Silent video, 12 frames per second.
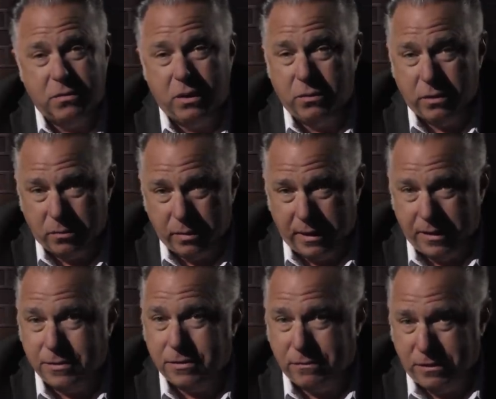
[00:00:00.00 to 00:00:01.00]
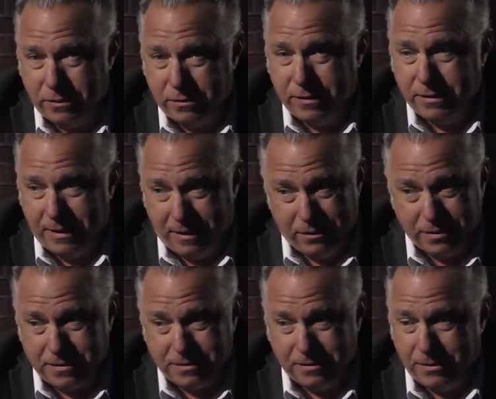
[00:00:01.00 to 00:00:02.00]
we will be interviewing now.
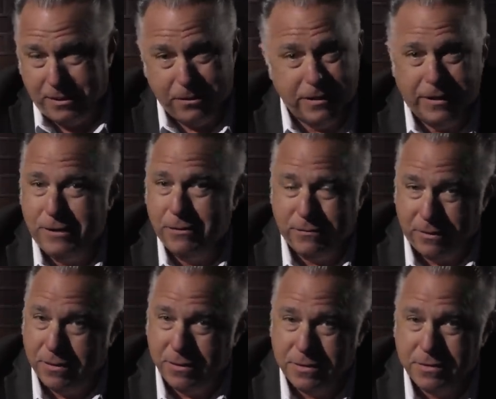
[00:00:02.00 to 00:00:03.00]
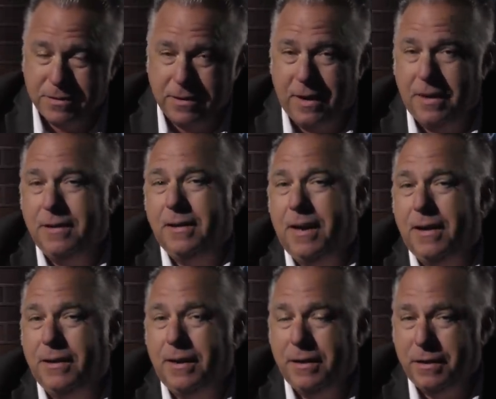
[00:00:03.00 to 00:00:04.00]
This is, you're hearing it here first. At the
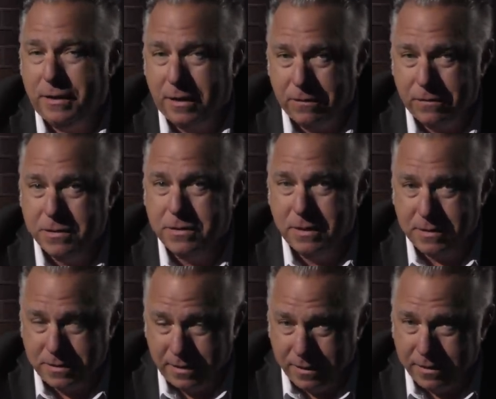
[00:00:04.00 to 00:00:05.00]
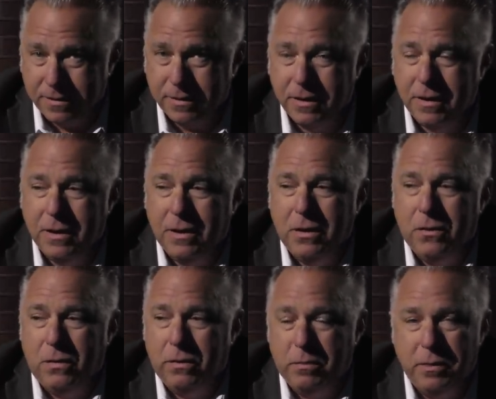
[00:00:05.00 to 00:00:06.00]
Catholic Identity Conference this year,
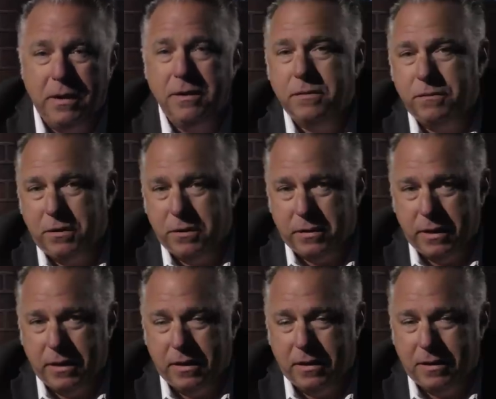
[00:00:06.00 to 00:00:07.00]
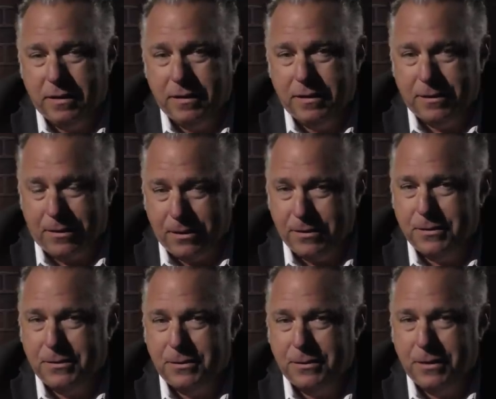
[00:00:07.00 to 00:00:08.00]
we will be interviewing
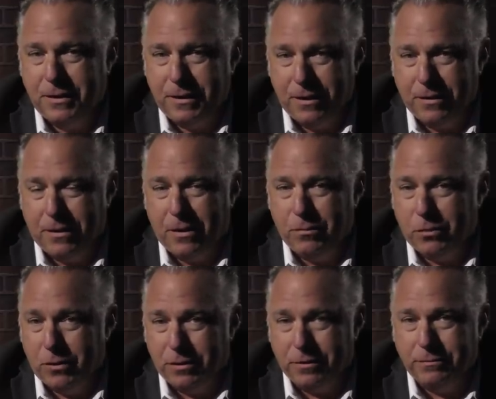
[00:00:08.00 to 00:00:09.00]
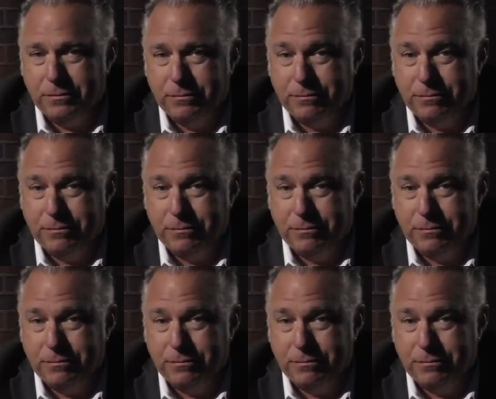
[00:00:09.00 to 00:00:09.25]
Cardinal Gerhard Müller.